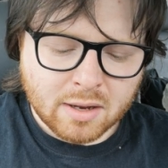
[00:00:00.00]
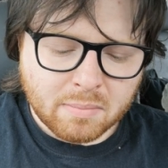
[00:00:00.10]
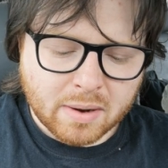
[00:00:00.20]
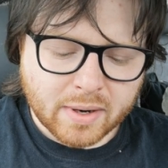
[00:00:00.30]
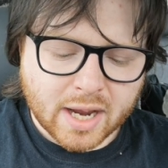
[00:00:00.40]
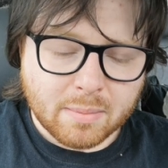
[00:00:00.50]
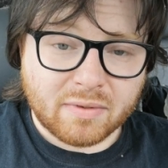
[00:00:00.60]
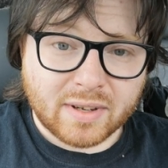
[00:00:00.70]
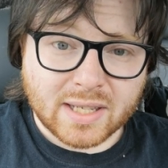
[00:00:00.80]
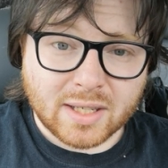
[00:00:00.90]
power cable
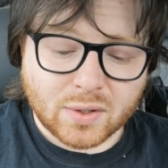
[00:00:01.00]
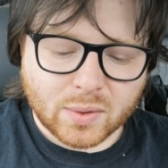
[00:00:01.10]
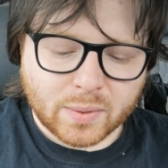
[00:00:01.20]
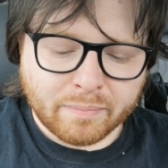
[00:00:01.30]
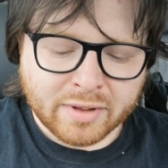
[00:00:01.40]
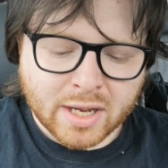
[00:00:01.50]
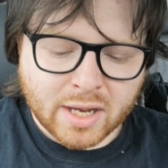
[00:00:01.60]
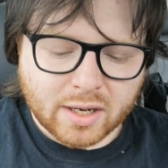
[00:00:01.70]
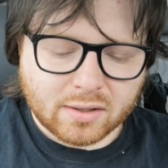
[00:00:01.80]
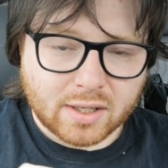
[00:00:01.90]
fitting tool,
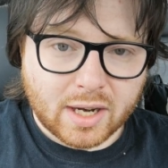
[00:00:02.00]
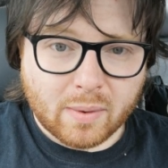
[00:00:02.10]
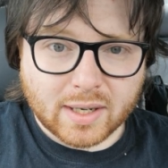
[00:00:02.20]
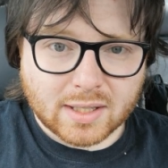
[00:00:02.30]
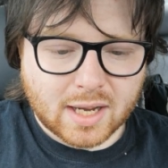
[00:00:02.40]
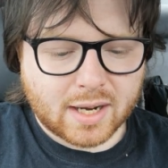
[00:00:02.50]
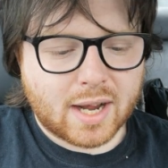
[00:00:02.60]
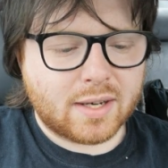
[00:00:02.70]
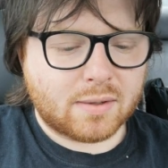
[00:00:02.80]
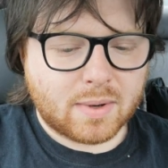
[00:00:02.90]
and also your quick start
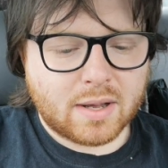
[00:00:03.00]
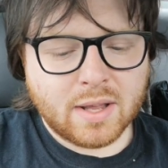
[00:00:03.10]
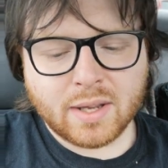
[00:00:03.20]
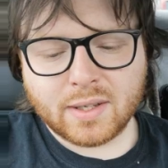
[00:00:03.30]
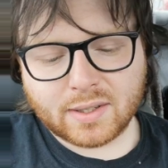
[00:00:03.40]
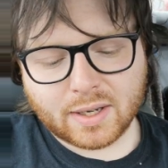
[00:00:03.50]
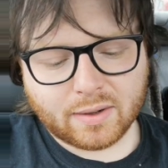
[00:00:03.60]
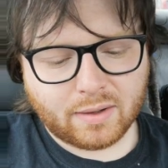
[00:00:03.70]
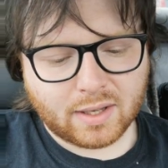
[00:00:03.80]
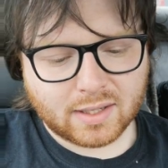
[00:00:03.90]
guide as well.
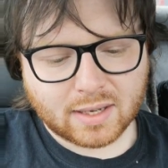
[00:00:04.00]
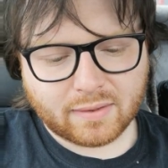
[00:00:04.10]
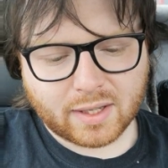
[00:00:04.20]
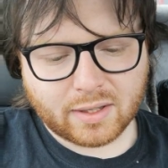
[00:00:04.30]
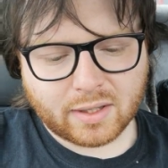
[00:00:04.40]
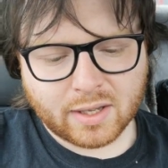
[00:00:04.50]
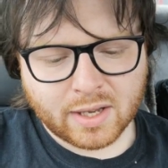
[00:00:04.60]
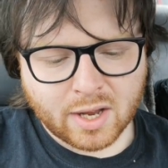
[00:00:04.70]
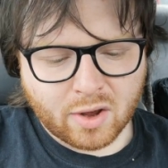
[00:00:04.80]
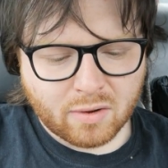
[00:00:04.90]
So let's have a little
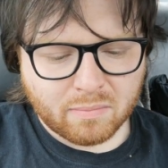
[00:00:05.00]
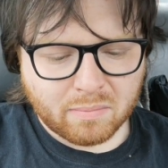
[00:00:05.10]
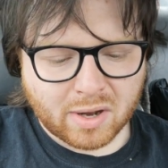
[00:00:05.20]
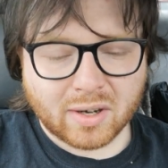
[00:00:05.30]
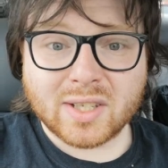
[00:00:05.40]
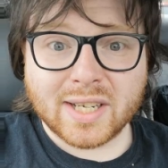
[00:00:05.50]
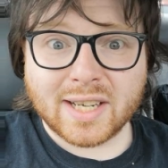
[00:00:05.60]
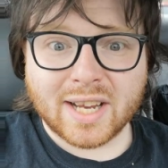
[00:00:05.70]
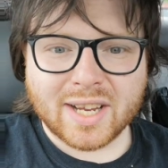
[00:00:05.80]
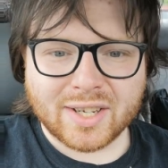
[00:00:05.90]

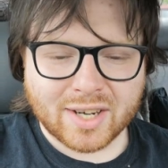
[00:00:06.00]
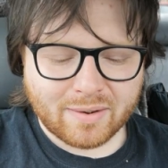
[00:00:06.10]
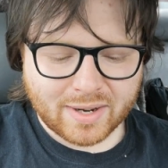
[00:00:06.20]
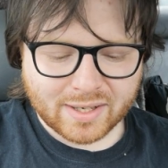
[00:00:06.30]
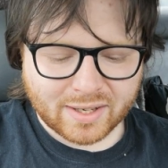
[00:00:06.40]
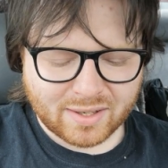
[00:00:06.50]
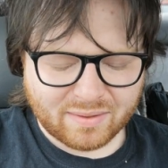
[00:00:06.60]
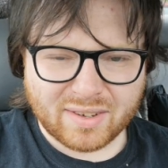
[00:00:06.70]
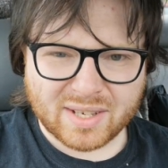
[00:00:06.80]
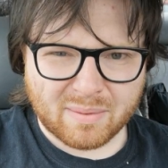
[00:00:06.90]
unboxing here, shall we? So it's the
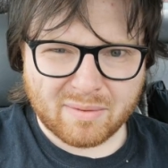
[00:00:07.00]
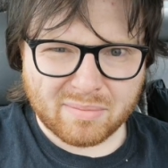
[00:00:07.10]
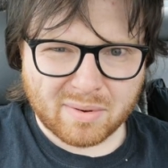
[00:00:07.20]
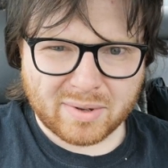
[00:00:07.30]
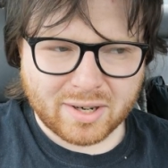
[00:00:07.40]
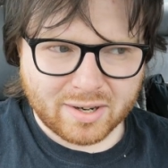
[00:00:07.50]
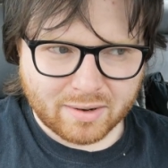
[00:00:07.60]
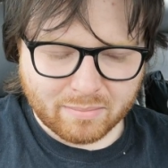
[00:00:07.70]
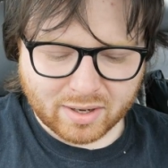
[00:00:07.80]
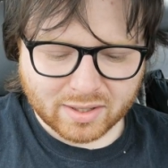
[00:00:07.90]
first time I've probably done
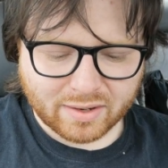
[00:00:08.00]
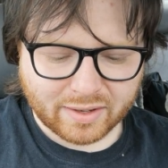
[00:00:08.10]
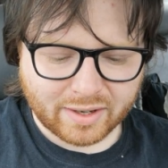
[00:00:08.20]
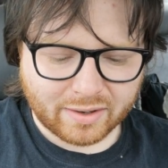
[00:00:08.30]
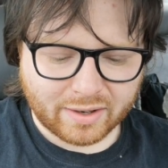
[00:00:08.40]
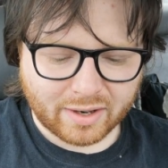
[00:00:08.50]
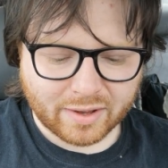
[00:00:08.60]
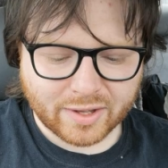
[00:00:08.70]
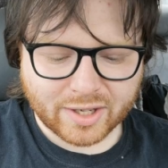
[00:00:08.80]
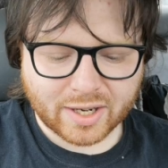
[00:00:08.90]
an unboxing, I think,
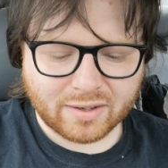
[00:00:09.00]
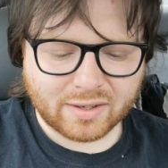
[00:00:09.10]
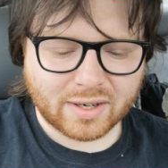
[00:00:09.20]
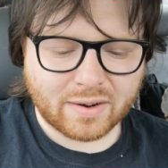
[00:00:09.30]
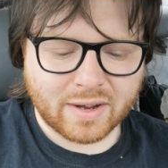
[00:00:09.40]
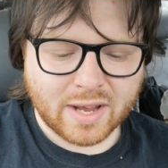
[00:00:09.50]
on the channel. So